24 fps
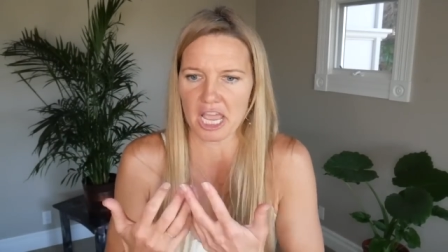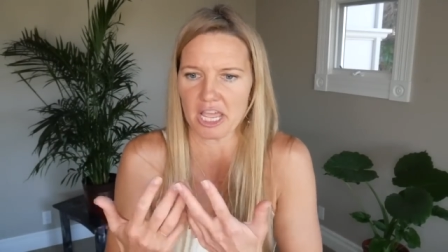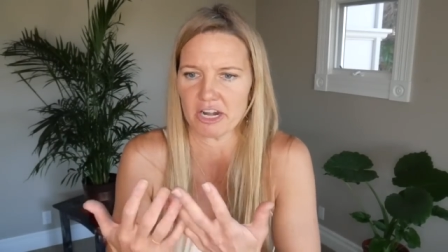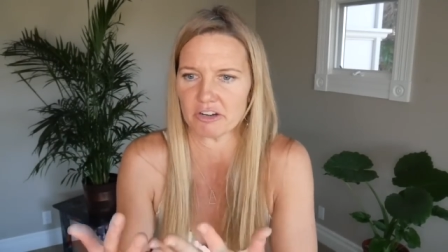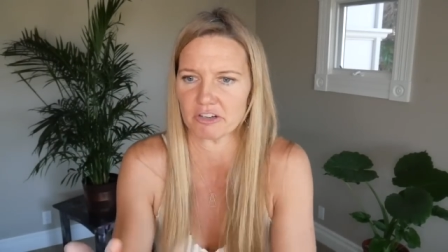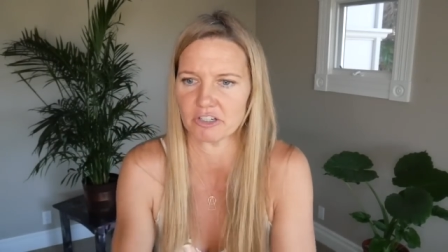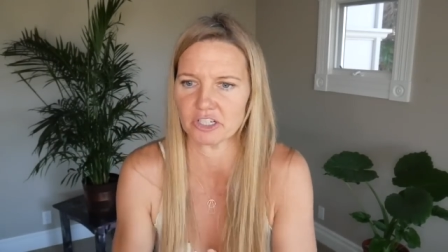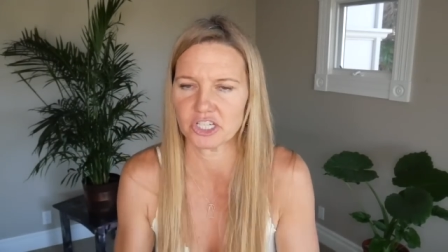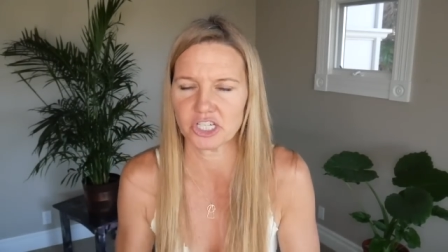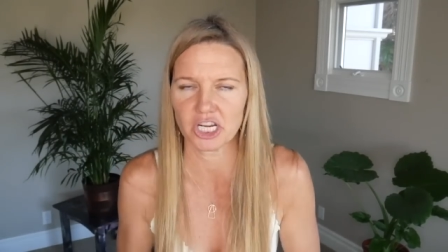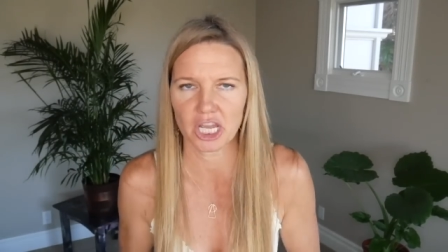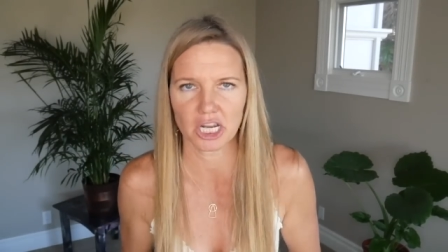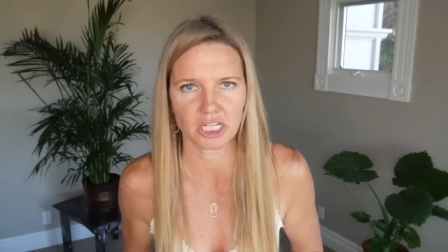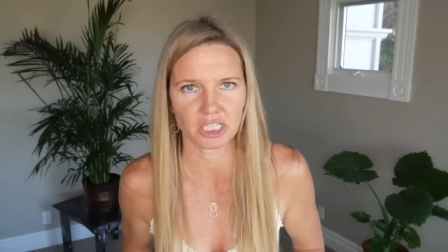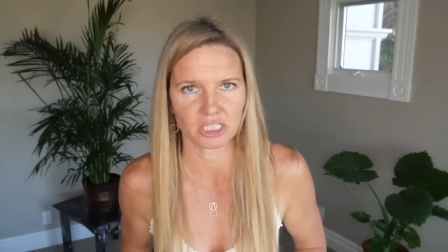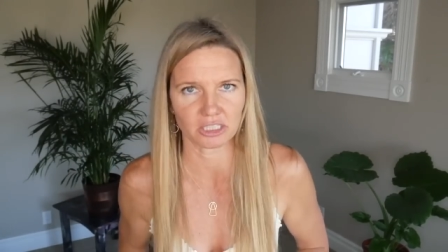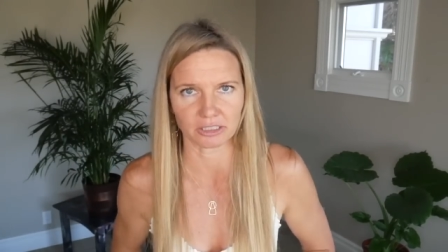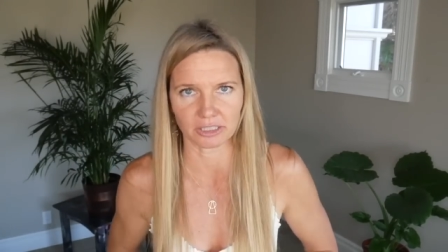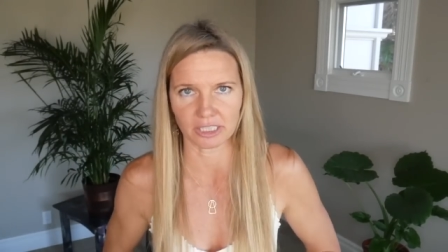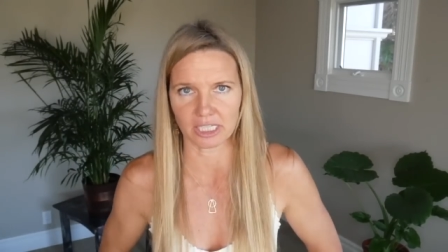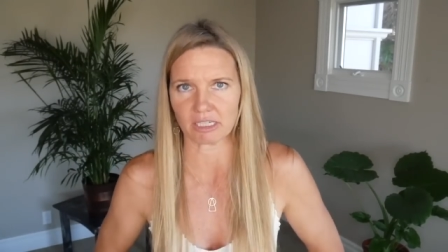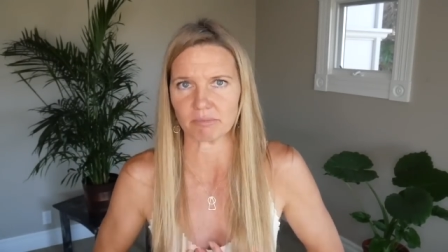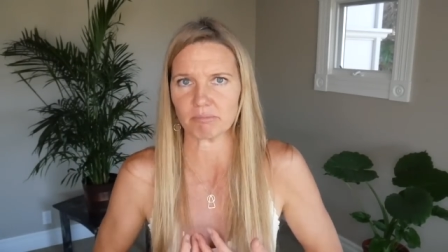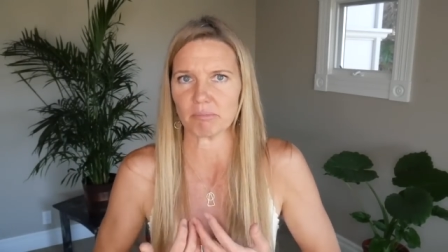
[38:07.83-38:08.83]

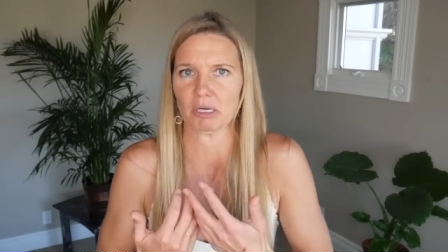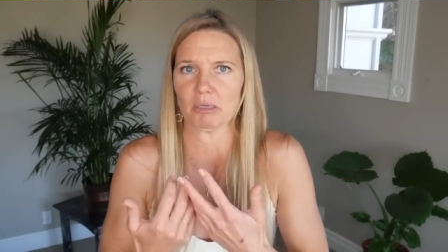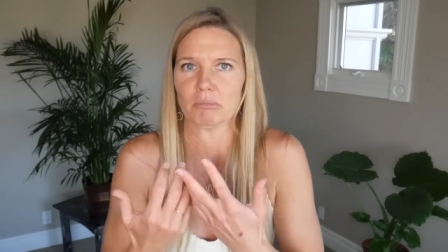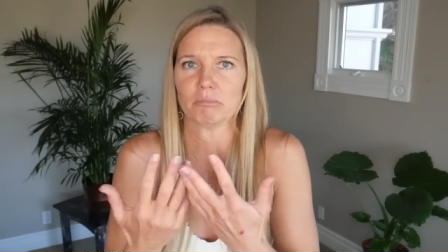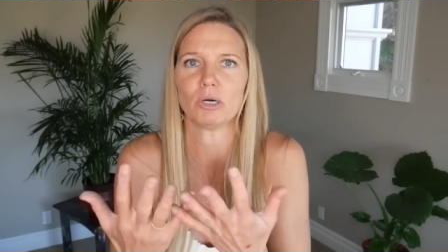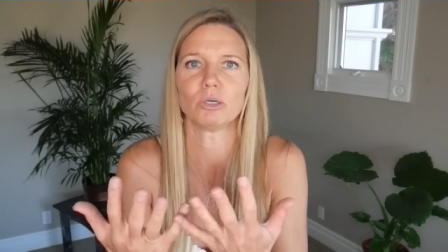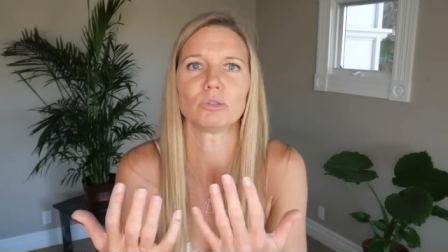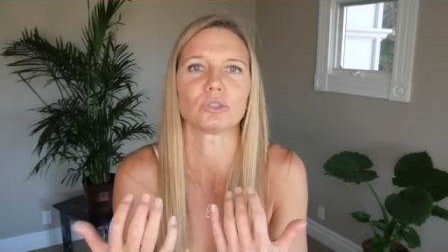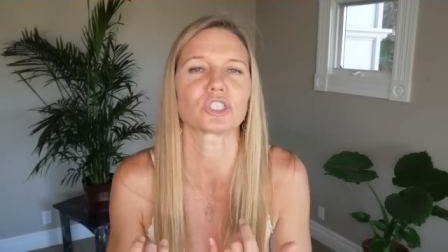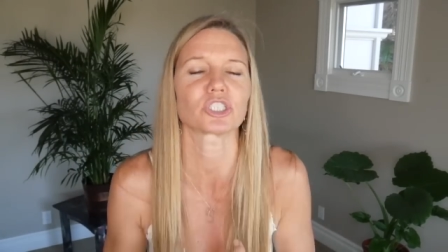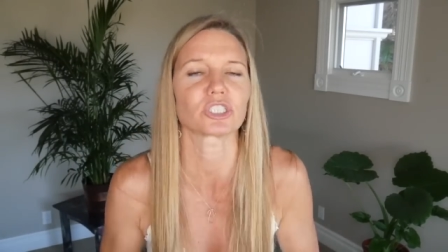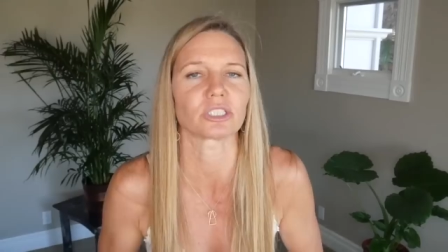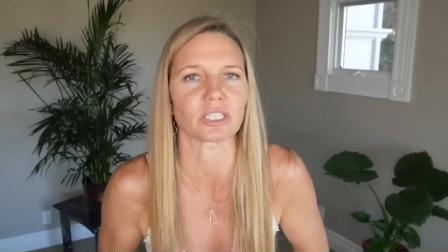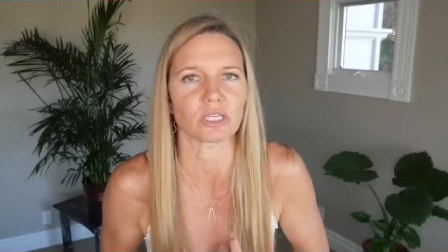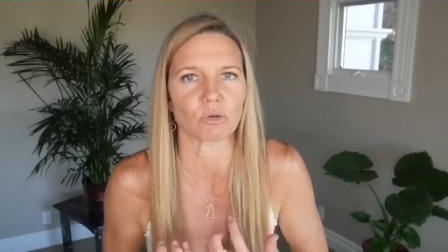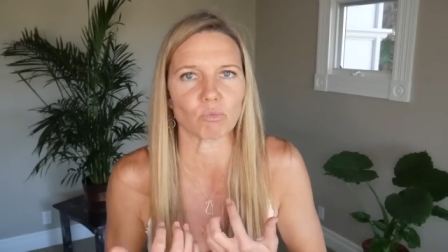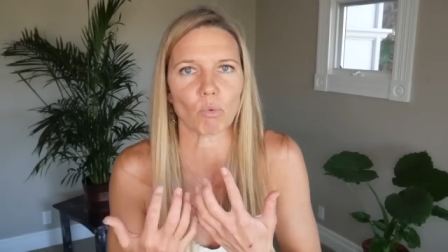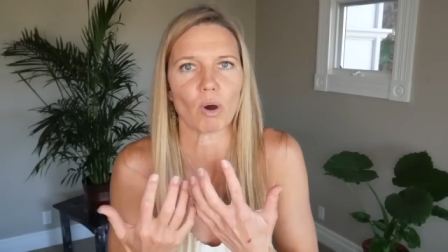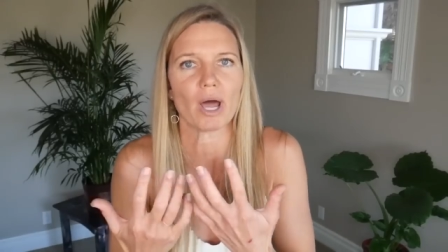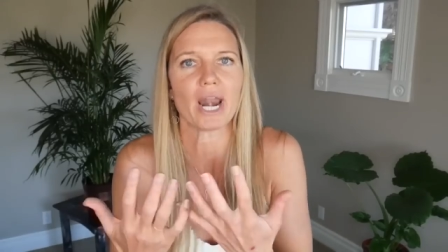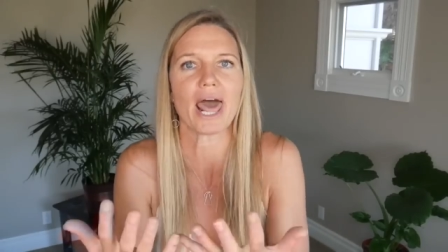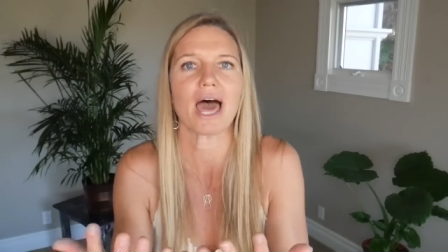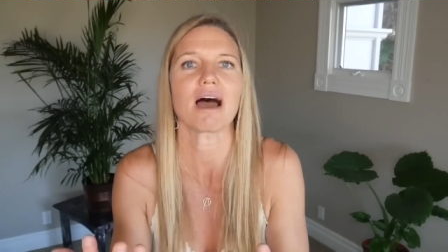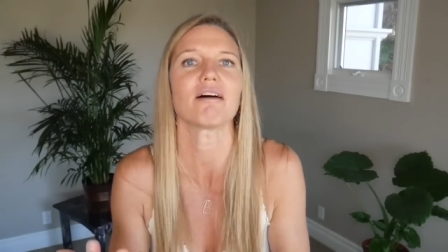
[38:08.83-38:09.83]
energetically, emotionally,
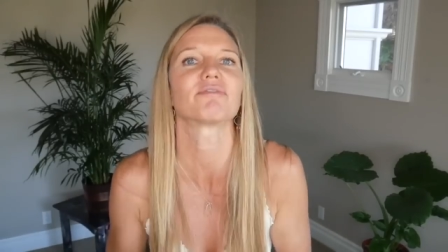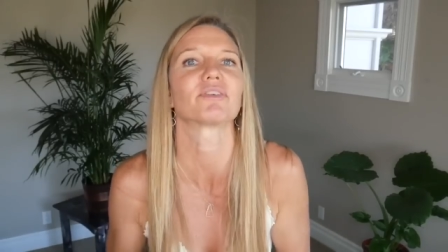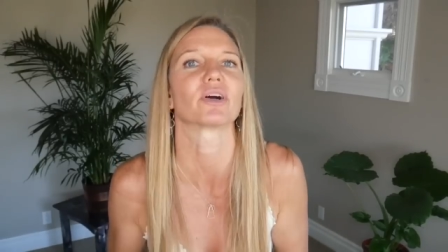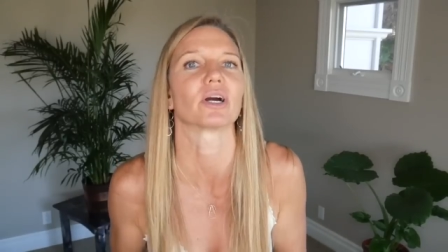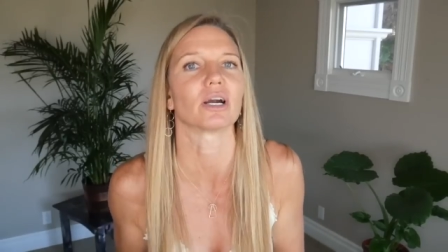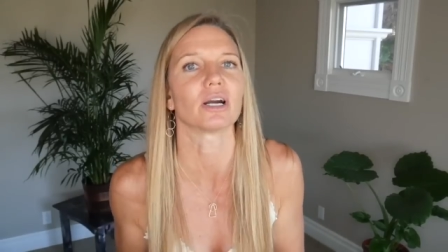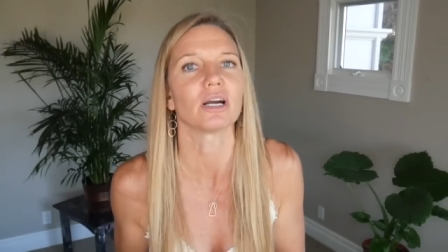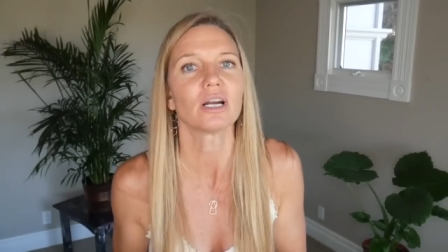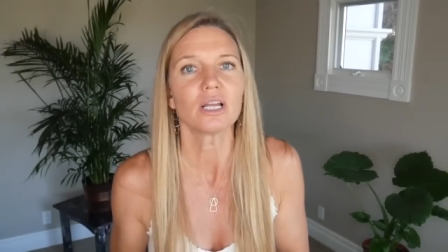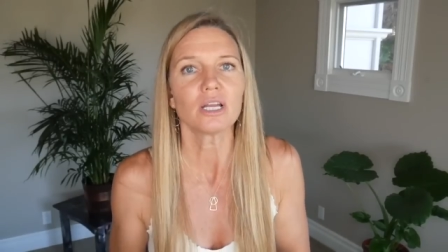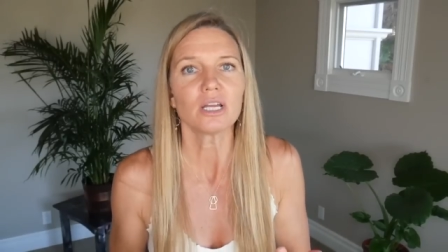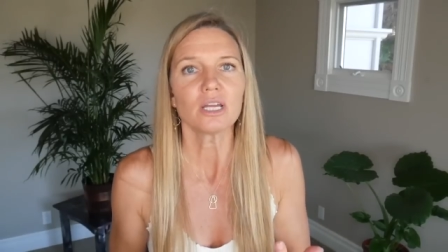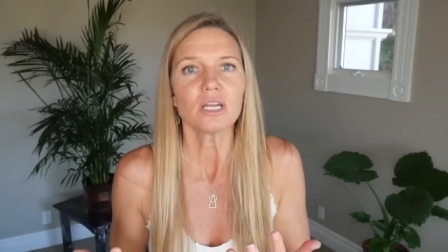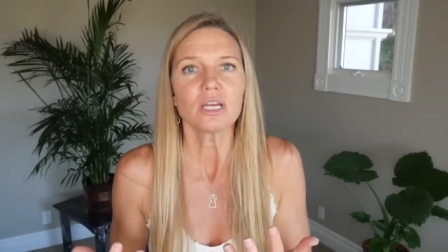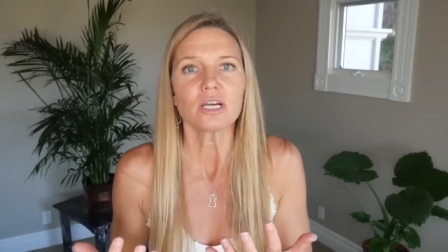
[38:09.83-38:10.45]
whatever